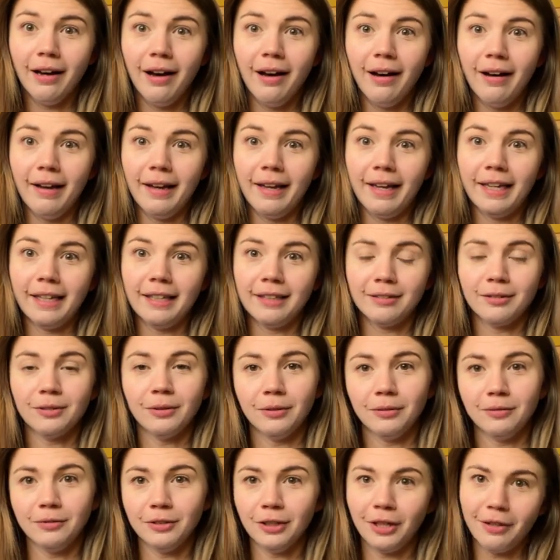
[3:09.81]
I sort
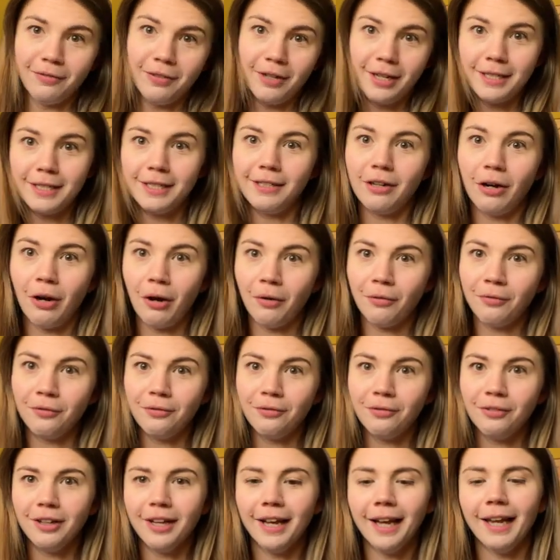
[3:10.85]
of diverted off
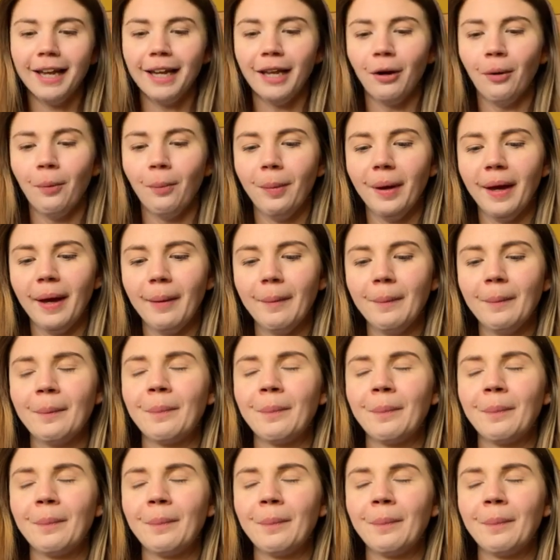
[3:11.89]
a little bit.